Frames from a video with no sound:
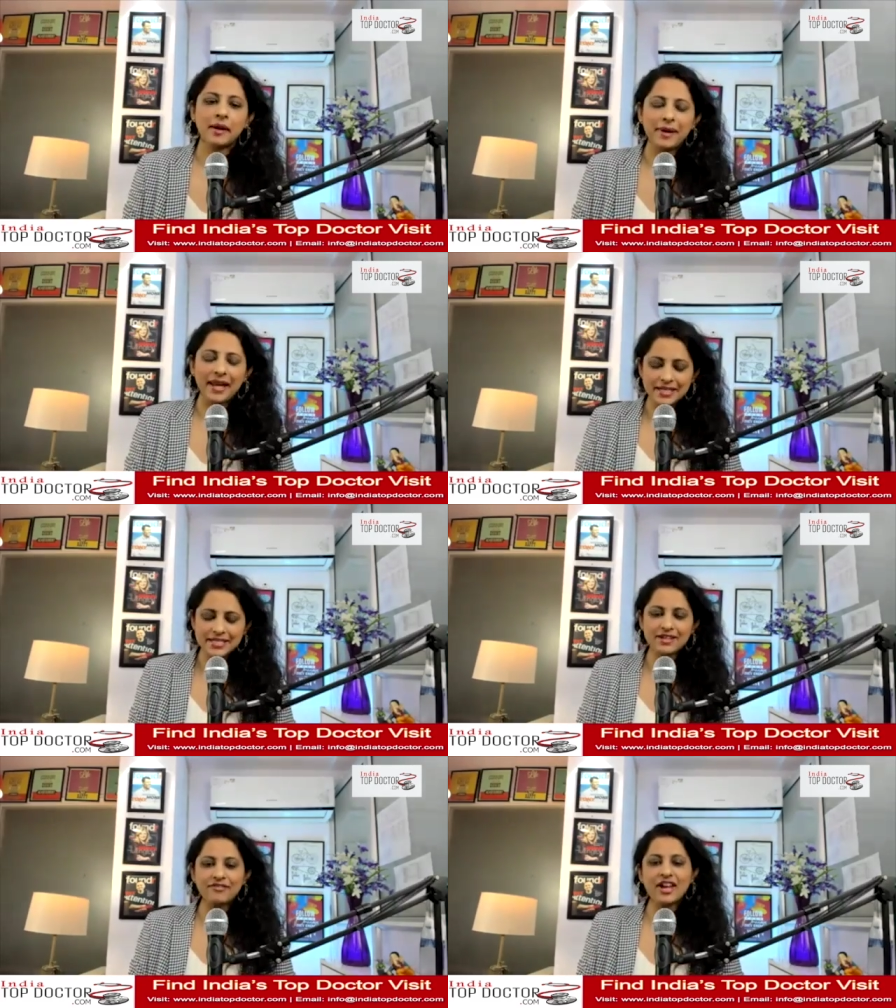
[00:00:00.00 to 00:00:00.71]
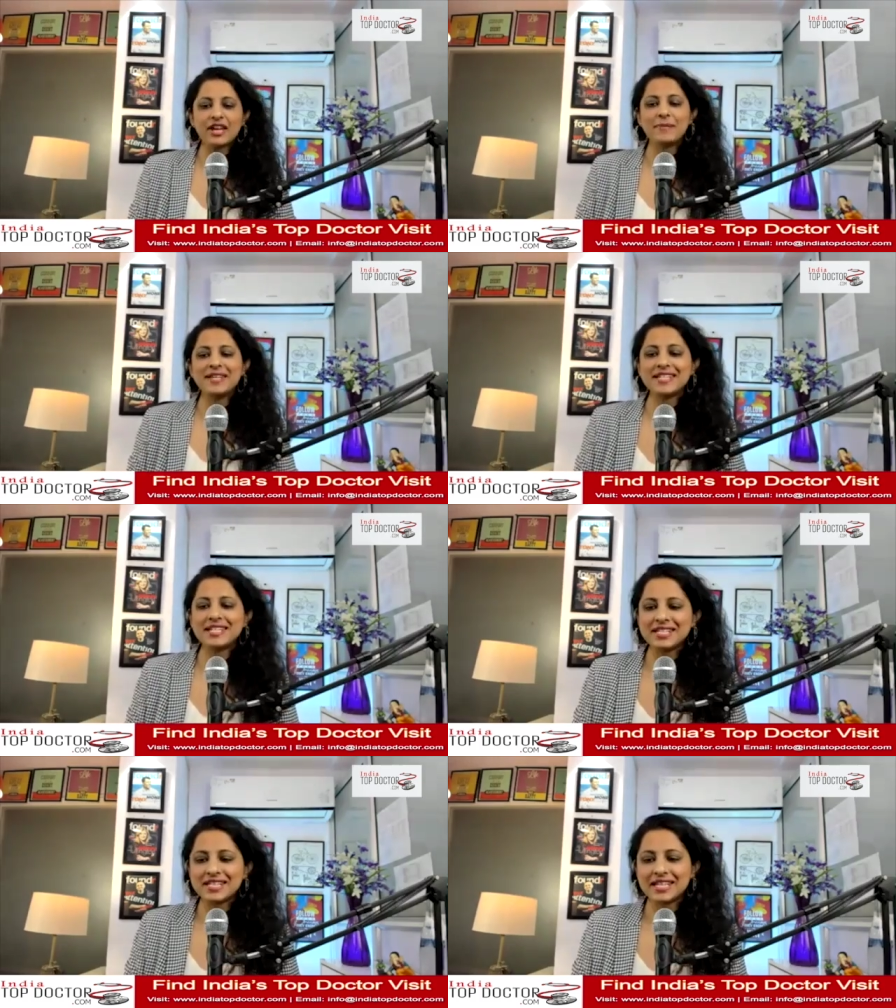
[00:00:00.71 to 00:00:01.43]
Patents affect
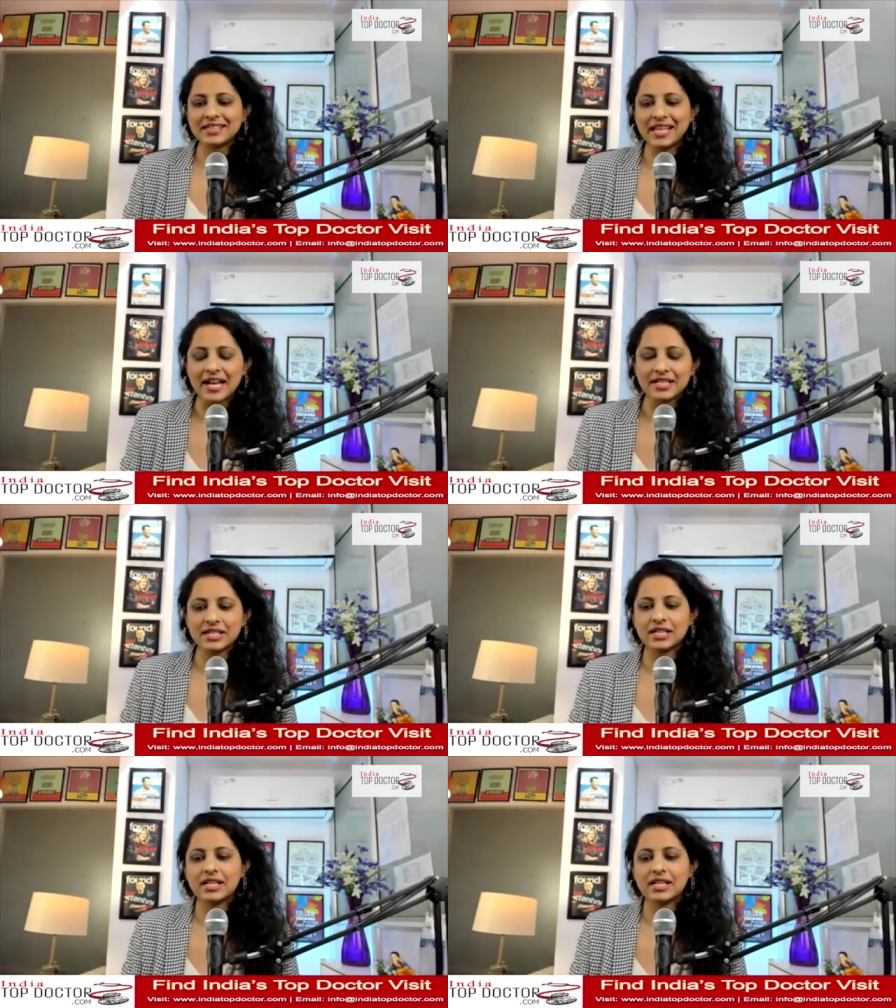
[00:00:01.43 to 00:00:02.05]
business that